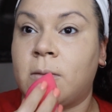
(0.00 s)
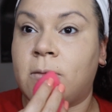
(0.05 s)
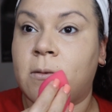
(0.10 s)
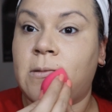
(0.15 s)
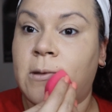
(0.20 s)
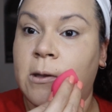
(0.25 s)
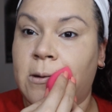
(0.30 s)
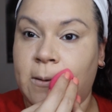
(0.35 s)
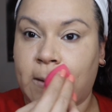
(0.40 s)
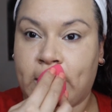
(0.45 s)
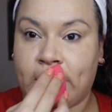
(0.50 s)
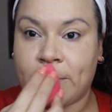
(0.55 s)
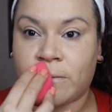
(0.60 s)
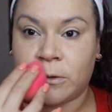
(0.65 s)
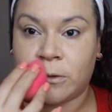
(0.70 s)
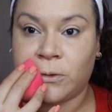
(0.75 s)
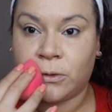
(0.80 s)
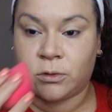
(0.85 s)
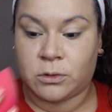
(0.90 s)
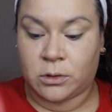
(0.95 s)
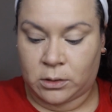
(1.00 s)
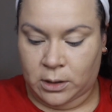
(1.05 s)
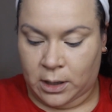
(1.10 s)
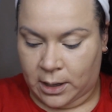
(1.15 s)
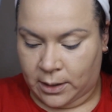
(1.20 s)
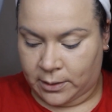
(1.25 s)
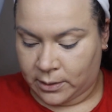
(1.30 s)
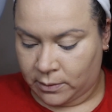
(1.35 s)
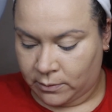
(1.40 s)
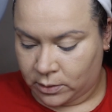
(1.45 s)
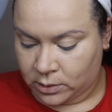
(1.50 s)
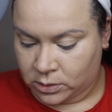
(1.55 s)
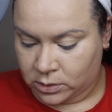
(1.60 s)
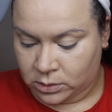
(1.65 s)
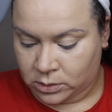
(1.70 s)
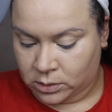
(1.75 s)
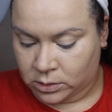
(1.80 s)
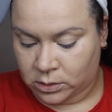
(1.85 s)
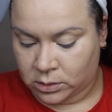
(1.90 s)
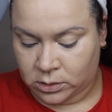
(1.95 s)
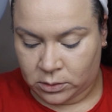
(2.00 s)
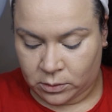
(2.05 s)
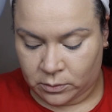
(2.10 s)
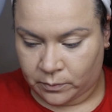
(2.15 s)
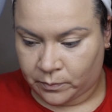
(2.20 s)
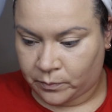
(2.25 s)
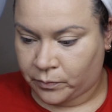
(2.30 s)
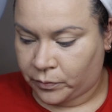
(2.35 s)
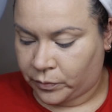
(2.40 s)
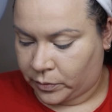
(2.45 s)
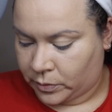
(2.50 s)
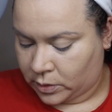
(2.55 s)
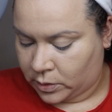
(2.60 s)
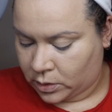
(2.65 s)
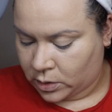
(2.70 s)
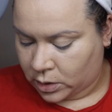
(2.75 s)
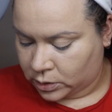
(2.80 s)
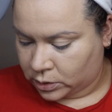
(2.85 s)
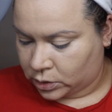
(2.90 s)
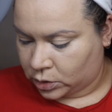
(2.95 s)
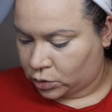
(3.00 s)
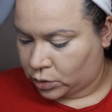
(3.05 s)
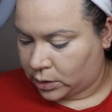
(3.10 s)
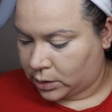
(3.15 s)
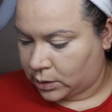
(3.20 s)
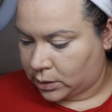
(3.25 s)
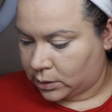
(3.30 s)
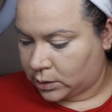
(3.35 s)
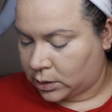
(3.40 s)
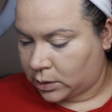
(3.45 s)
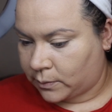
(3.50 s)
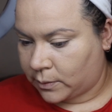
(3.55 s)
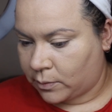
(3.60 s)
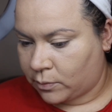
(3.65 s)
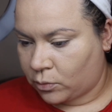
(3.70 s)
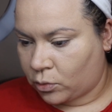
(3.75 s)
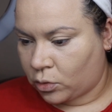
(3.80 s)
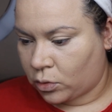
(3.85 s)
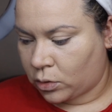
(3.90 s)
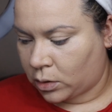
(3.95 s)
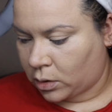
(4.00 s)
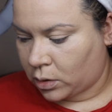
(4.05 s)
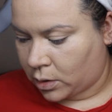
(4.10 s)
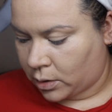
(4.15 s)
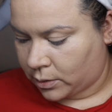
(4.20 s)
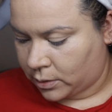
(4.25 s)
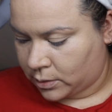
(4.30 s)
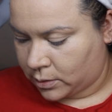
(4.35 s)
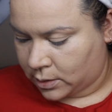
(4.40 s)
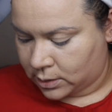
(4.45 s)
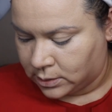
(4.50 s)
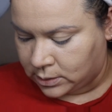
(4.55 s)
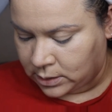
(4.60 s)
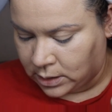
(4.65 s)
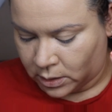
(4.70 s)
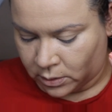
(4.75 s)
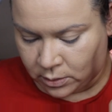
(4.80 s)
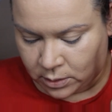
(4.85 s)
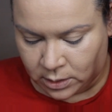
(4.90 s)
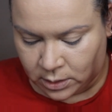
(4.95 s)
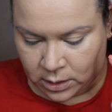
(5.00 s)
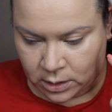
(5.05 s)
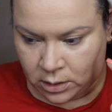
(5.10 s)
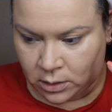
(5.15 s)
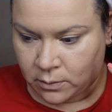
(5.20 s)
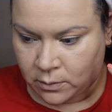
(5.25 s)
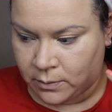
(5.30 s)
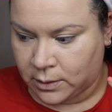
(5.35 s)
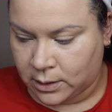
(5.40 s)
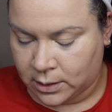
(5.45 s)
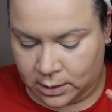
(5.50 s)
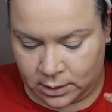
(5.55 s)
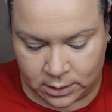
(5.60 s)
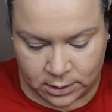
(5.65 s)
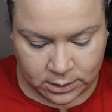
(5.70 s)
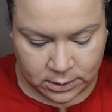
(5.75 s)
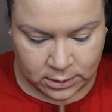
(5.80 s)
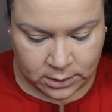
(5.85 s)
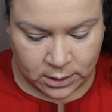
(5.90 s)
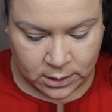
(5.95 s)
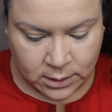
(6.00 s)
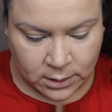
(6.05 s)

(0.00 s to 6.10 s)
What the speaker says: you don't have to use a lot. Let me just concentrate a little bit more on this area here because